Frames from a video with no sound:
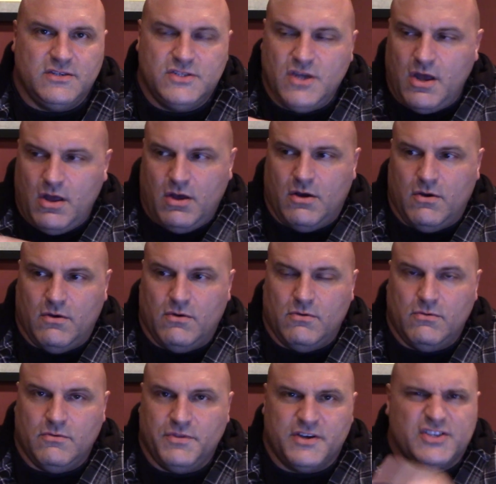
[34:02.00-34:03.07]

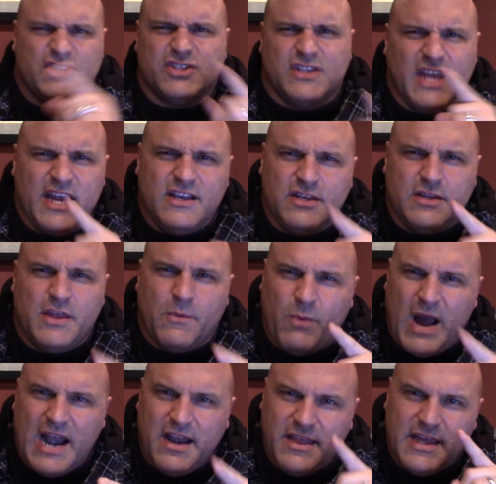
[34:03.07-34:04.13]
Doe.
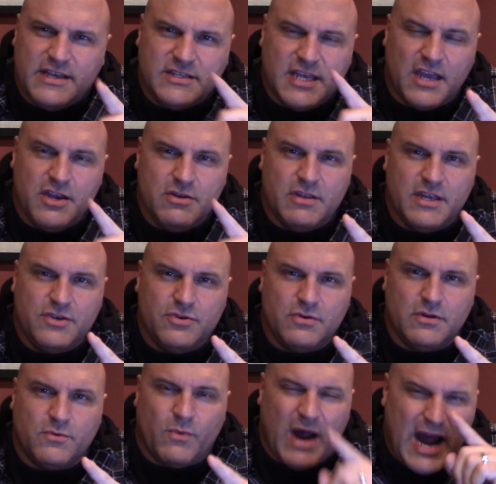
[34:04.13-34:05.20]
Why do they tell you they do
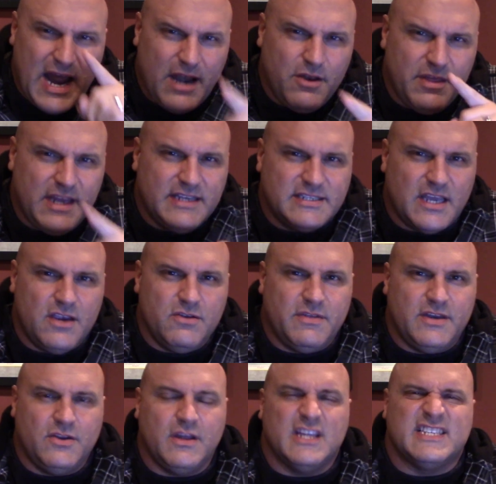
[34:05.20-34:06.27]
it? Why do they tell you
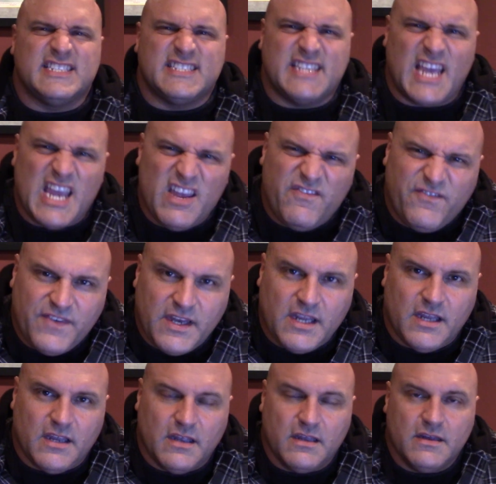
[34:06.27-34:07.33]
that it's
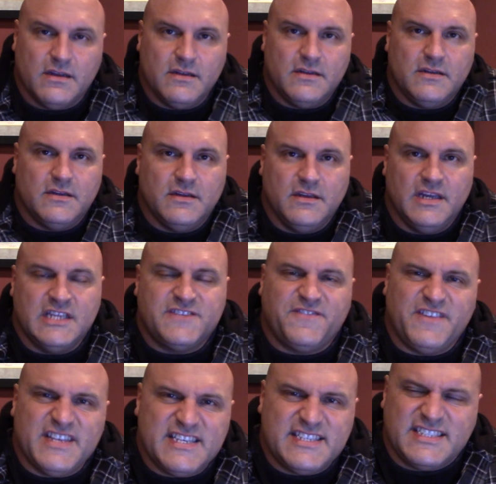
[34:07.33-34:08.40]
safety? It's
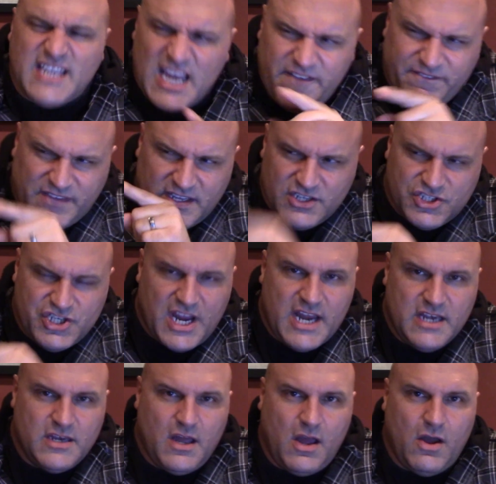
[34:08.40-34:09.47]
for the safety of
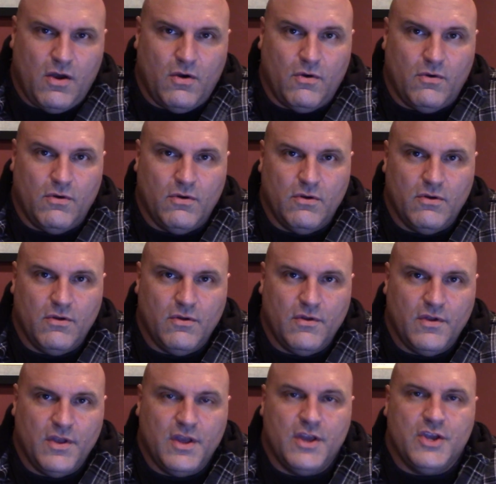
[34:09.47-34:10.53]
Jane Doe.
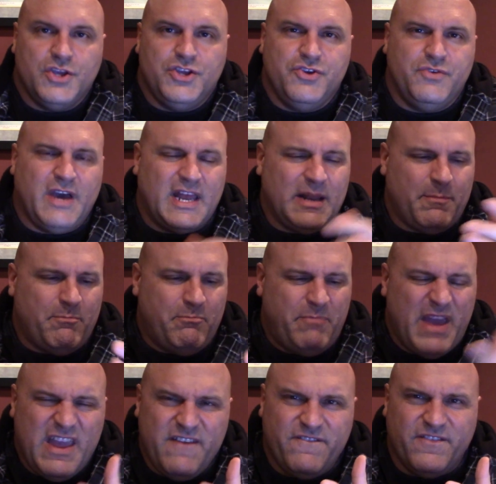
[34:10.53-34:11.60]
You got to
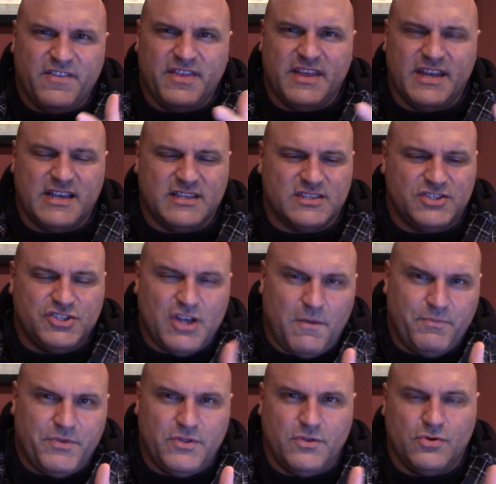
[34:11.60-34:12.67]
pay for this,
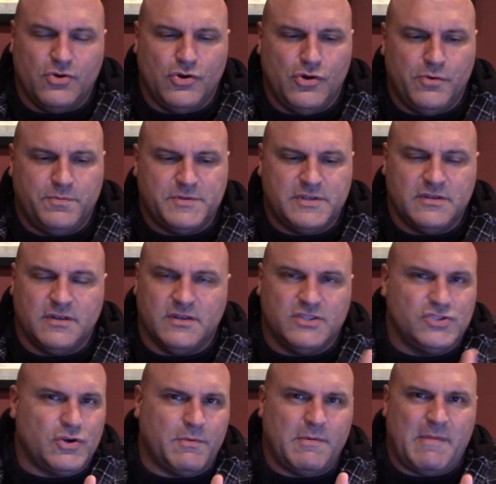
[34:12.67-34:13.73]
jump through the hoops,
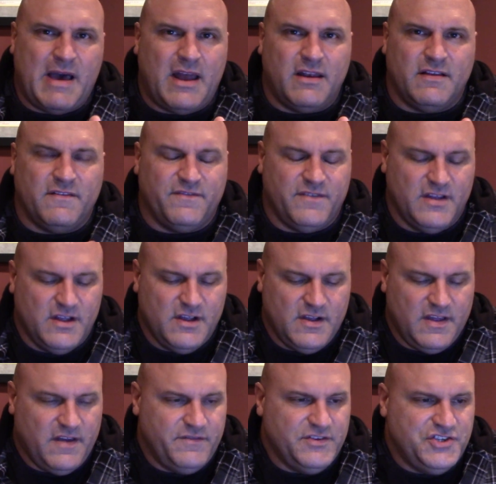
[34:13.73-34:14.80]
exorbitant amount
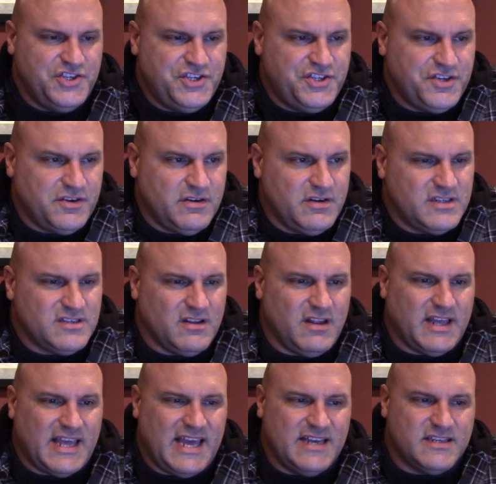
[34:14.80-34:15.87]
of insurance and all
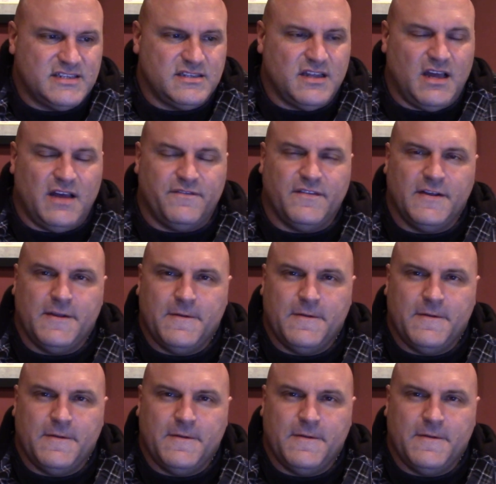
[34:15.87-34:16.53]
that kind of stuff.